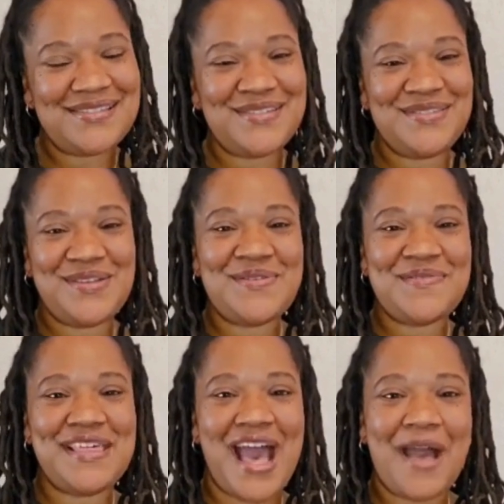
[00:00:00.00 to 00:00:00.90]
to do
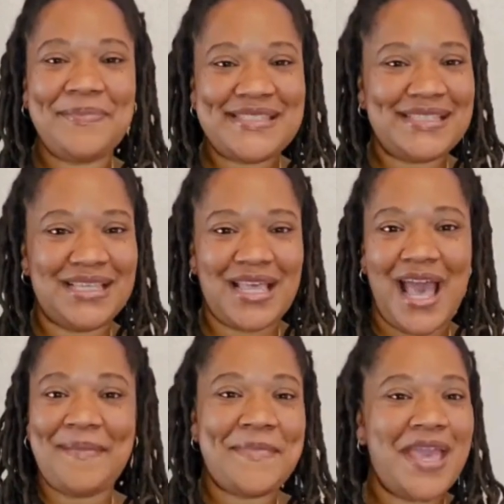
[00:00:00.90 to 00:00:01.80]
the opposite.
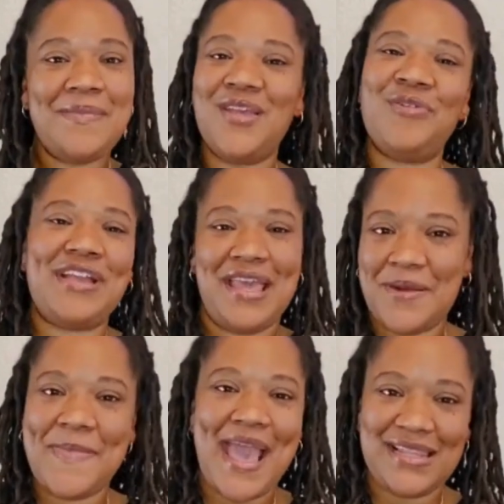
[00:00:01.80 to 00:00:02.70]
I maybe create
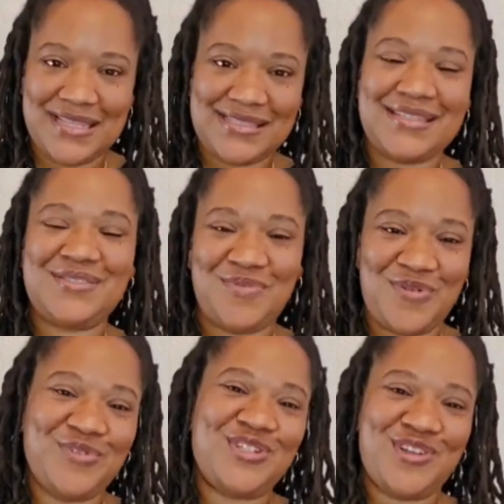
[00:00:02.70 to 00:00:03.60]
a balance is what
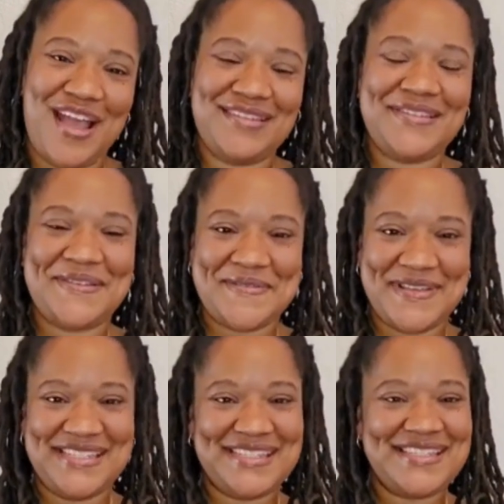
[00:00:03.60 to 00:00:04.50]
we're trying to do,
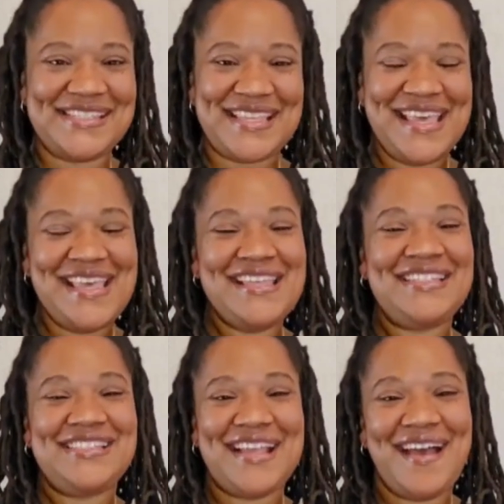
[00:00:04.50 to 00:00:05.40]
and just
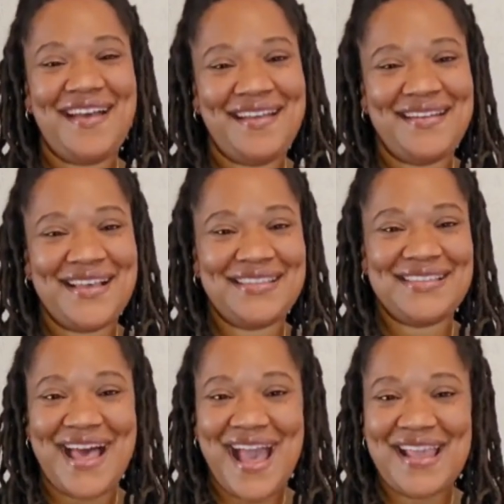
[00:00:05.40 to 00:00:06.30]
shine a
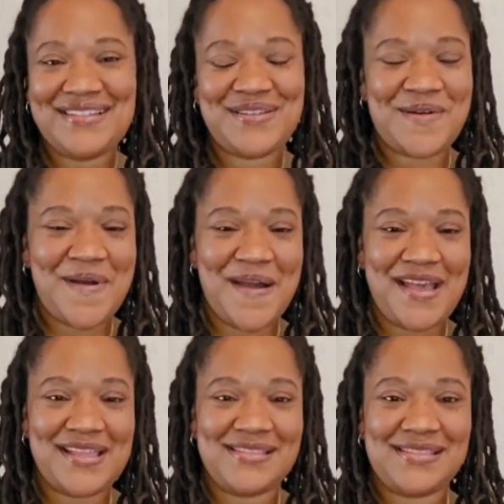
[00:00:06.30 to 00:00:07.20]
light
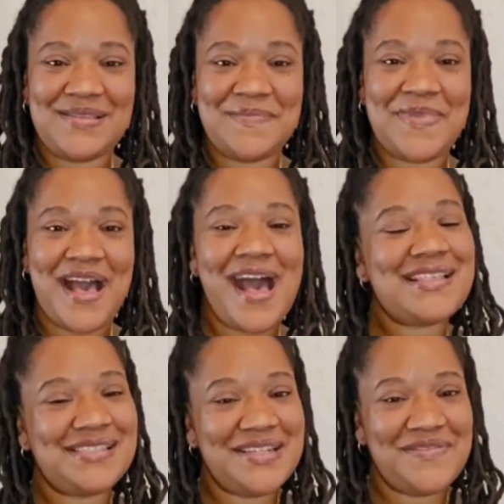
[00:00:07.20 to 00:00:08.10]
on some
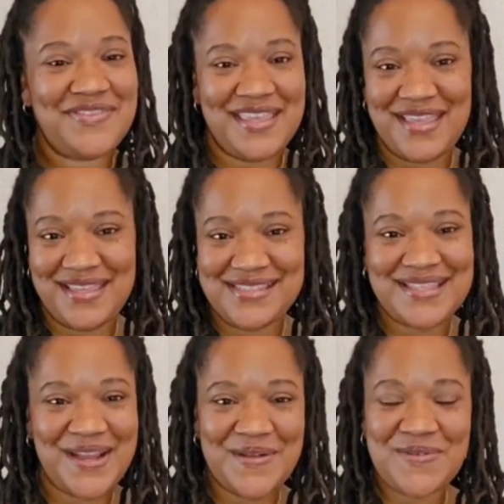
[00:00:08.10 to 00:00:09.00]
positive things
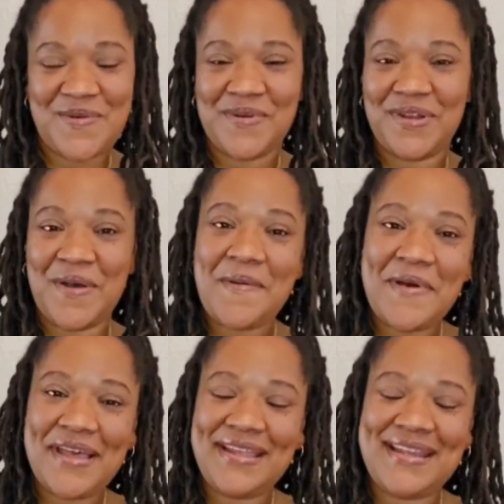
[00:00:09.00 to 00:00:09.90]
that are going
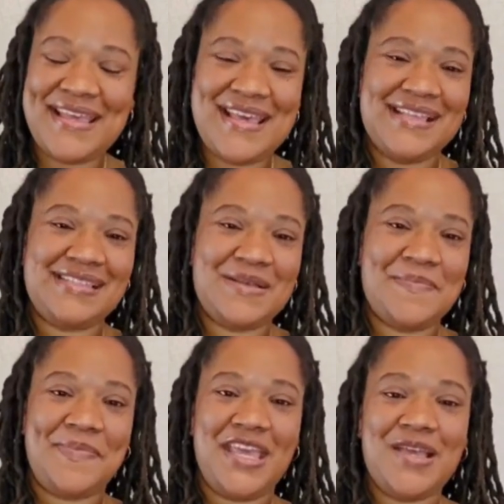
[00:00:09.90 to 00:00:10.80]
on,
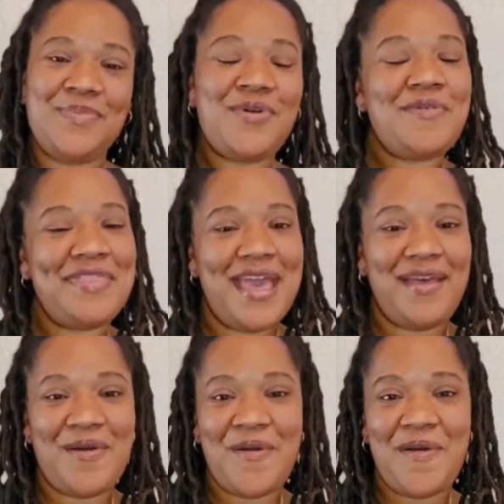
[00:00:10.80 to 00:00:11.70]
some people
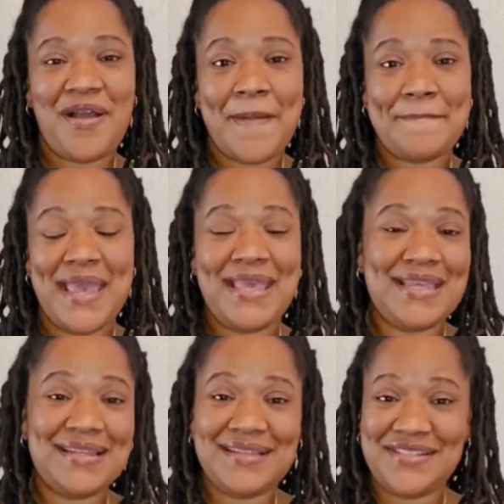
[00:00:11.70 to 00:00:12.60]
that are
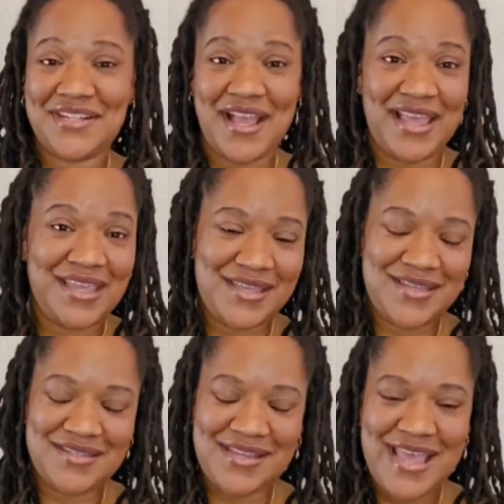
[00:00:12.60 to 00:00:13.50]
making a
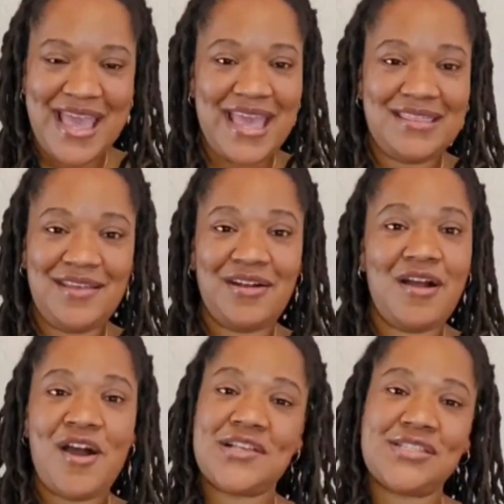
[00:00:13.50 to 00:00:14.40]
change and that are
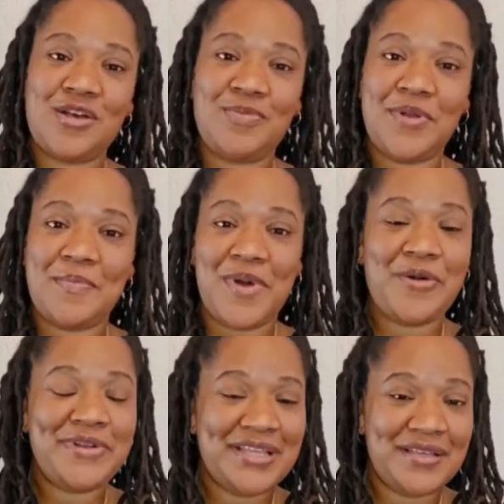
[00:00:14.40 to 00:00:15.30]
also
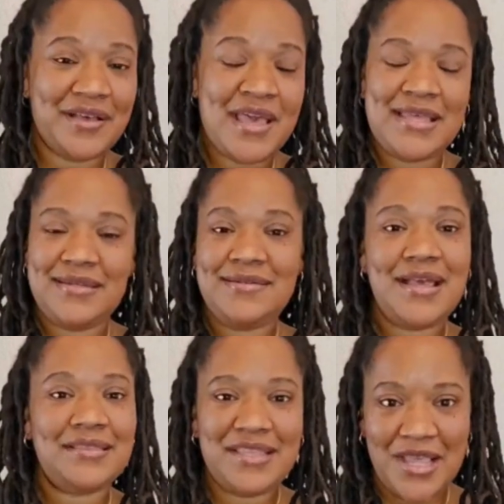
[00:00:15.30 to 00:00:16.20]
promoting
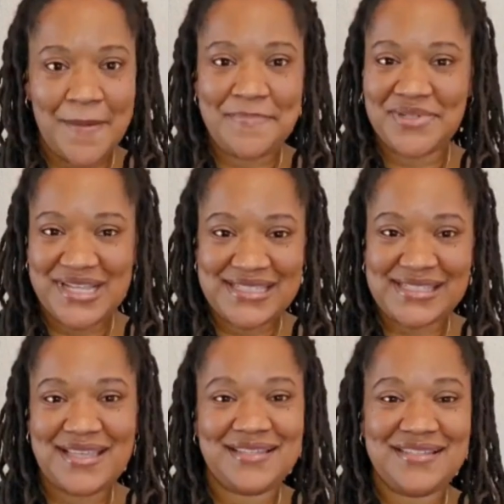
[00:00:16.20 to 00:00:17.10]
nothing but
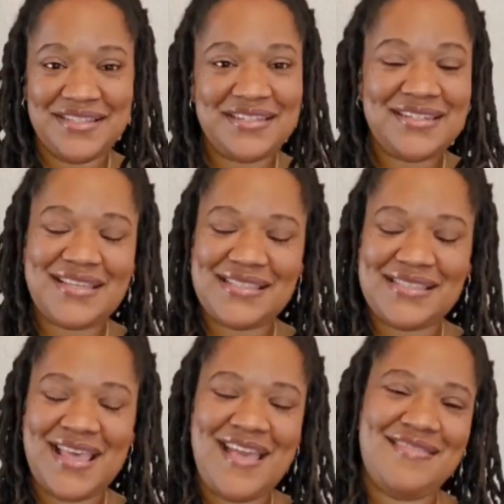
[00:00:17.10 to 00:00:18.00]

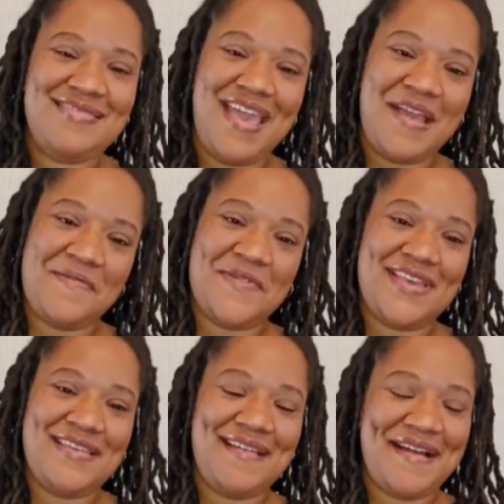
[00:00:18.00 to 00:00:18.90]
goodness that
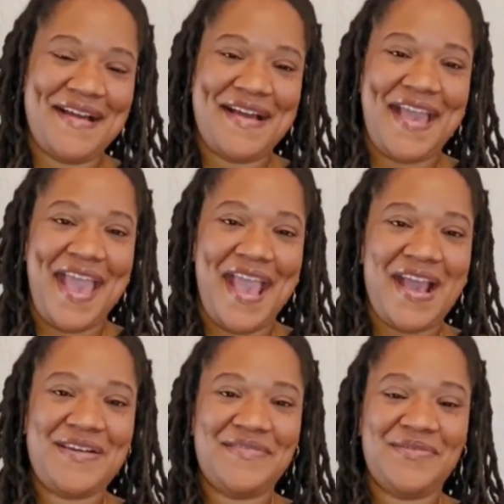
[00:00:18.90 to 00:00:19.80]
we
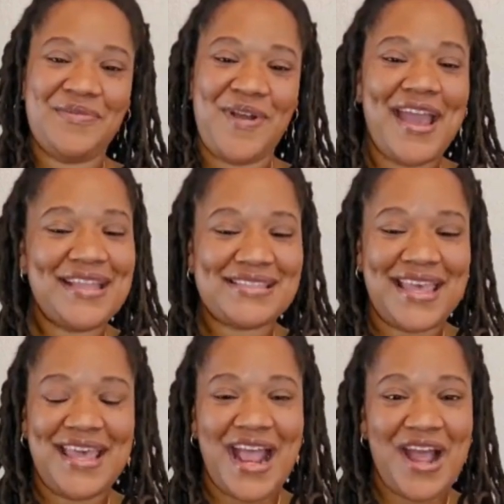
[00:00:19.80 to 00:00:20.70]
have right
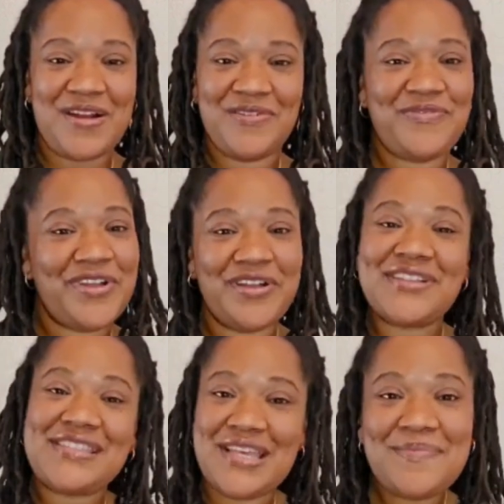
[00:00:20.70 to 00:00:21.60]
at our
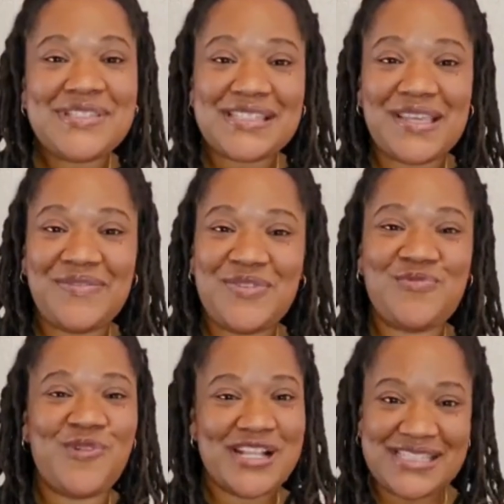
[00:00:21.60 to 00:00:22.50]
fingertips. If you
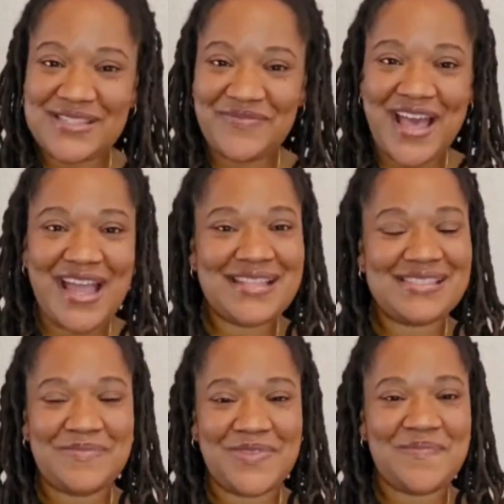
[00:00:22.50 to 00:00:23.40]
want to find
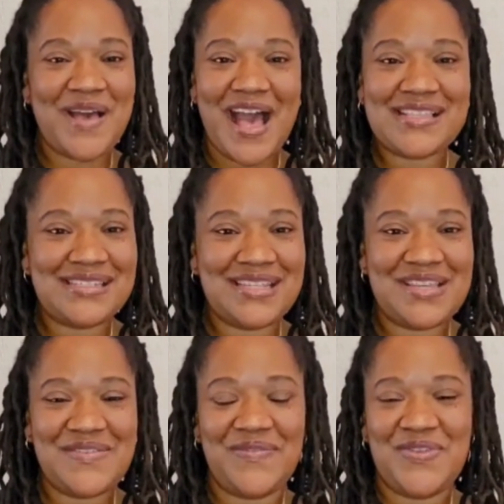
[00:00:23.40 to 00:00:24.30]
something
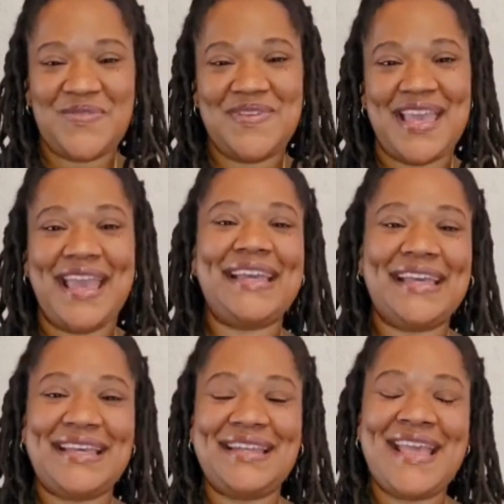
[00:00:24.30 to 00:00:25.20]
positive, you
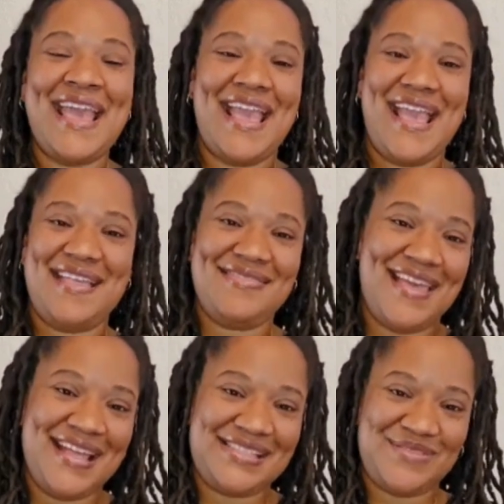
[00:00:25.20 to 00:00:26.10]
can, and
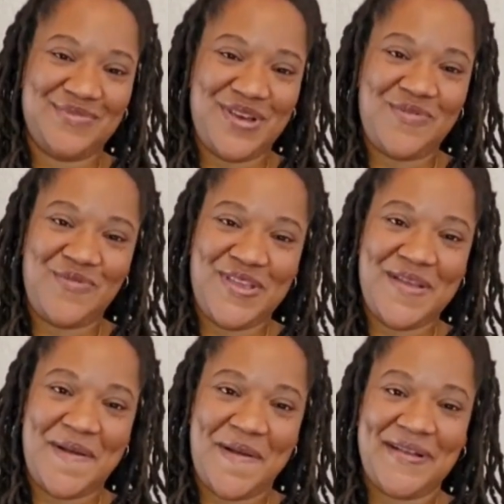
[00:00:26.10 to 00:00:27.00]
that's what
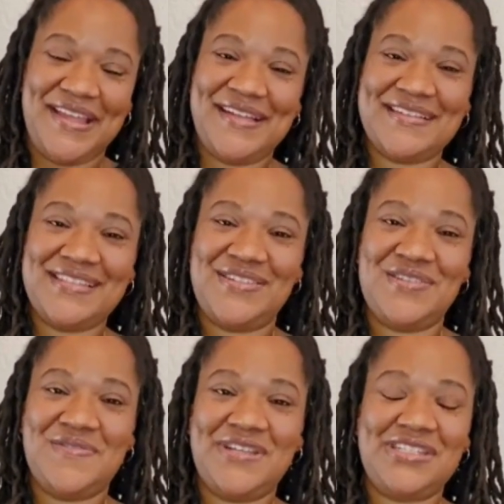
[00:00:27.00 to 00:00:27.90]
we are here to
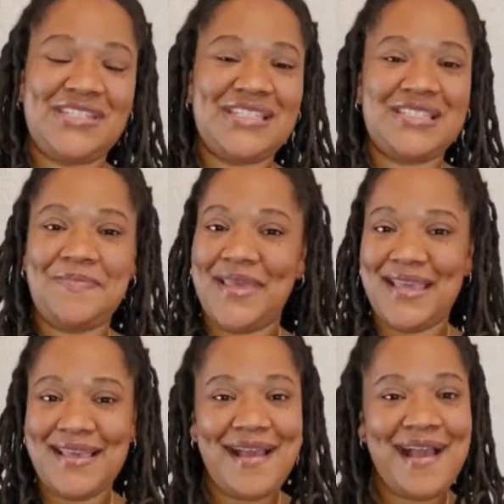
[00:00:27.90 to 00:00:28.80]
do, is just
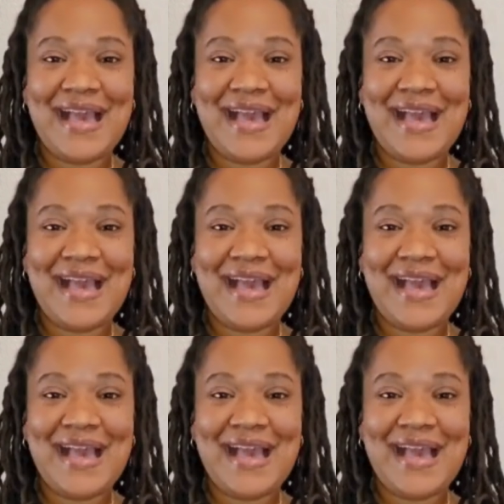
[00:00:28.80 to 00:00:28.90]
be